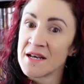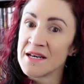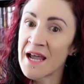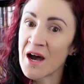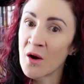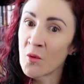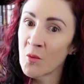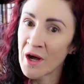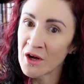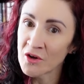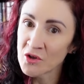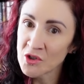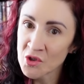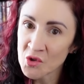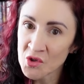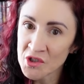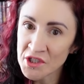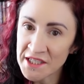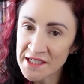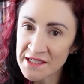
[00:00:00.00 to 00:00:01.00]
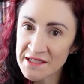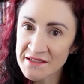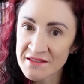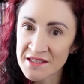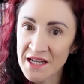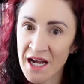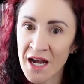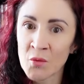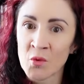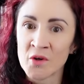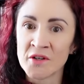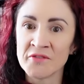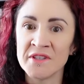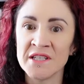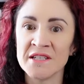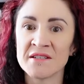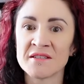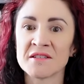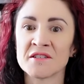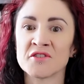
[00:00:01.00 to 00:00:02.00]
Now, while chlorine is not one of
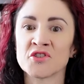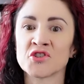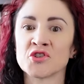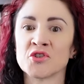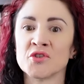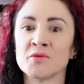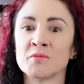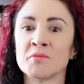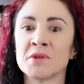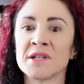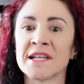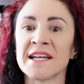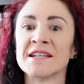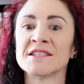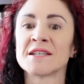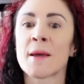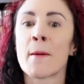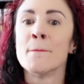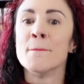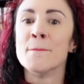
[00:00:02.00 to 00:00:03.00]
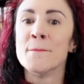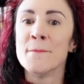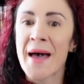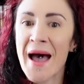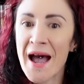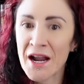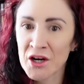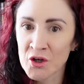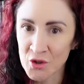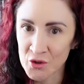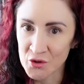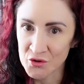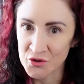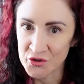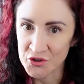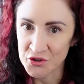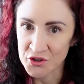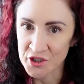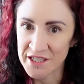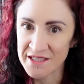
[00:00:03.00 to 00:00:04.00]
the essential plant
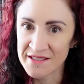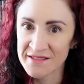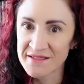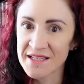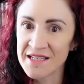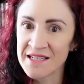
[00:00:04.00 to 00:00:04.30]
macronutrients,